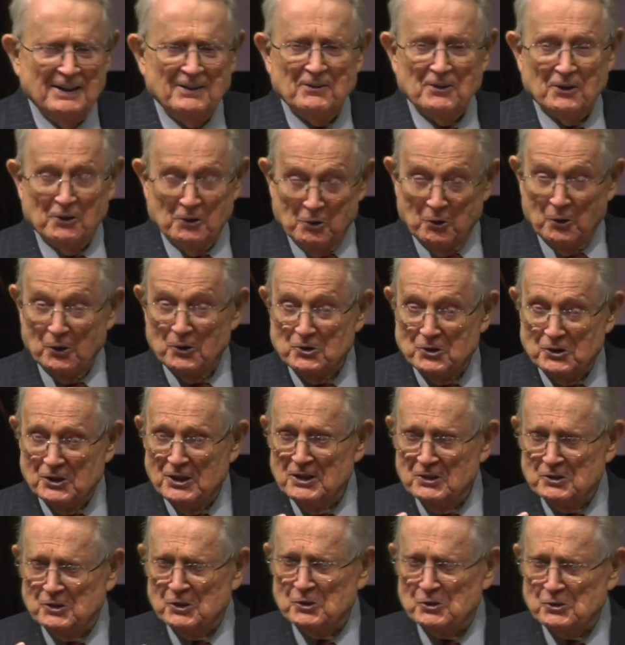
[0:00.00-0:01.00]
the Lord
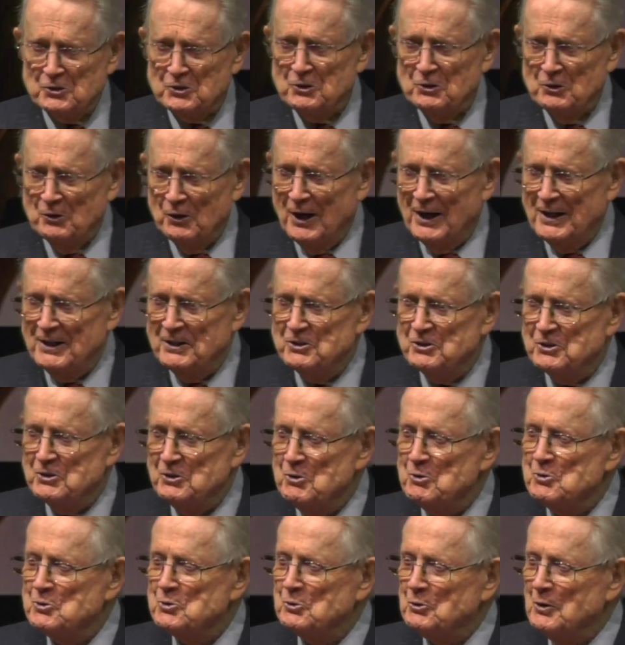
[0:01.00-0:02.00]
Jesus Christ.
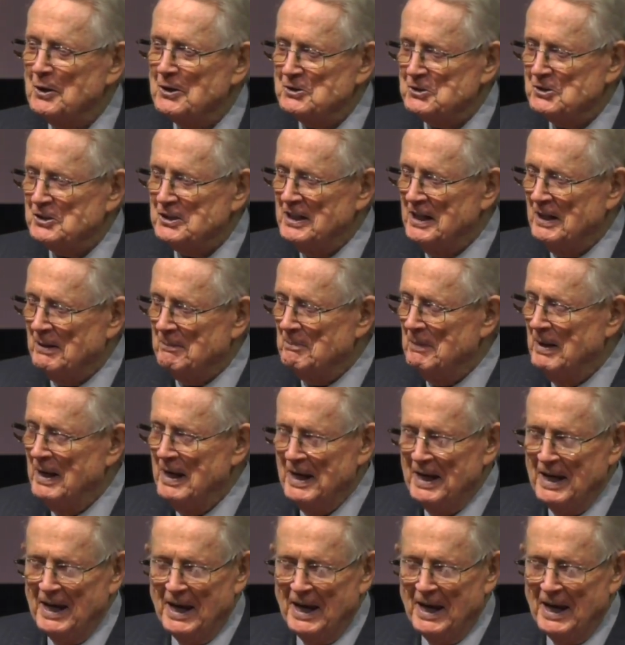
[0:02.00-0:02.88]
You trust him.